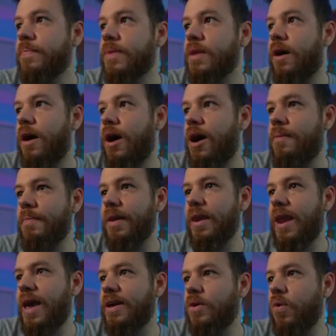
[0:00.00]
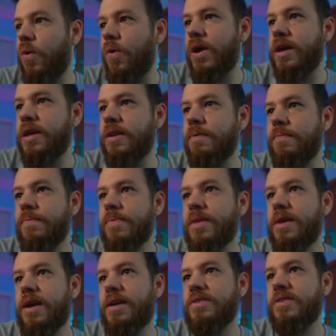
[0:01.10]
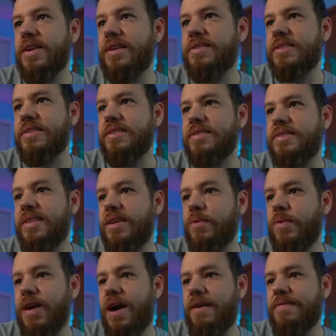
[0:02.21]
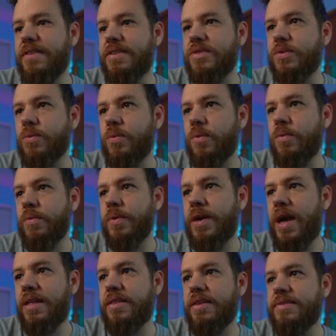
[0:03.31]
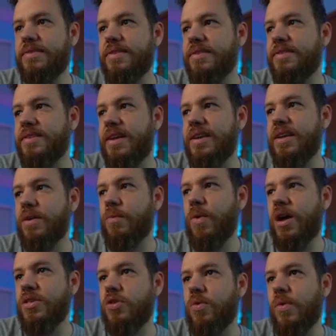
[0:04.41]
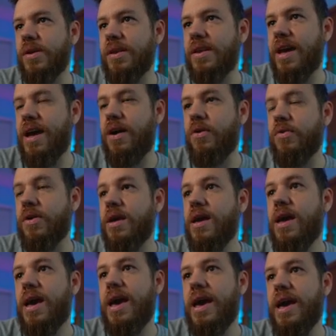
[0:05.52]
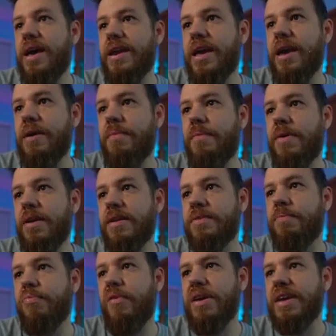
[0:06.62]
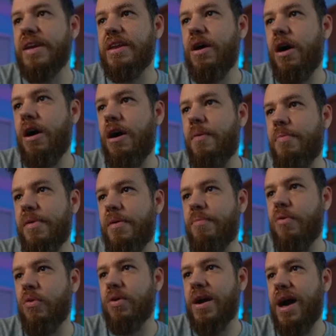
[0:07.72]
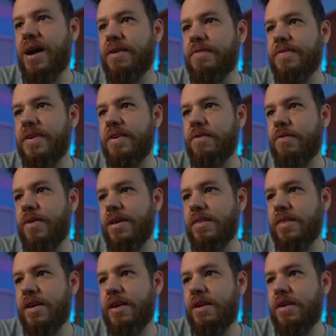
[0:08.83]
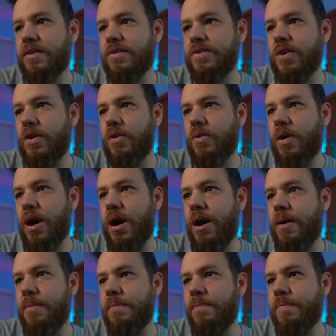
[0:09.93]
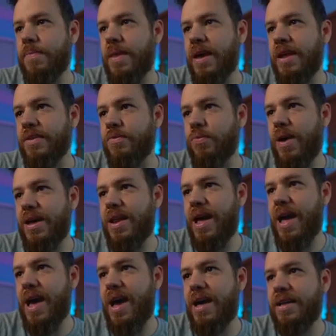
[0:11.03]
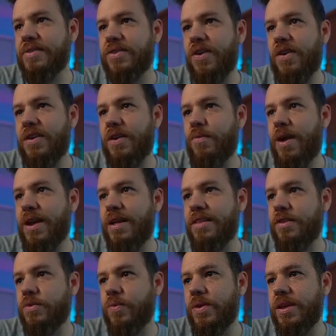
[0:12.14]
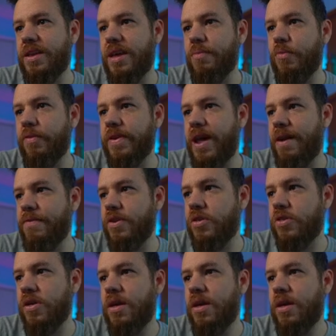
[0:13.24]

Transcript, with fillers: Um, Litecoin, as you guys can see, we have this we had this descending wedge going down and it it's breaking up it broke out of it right there so um and it's right at it's currently right at the 20 day moving average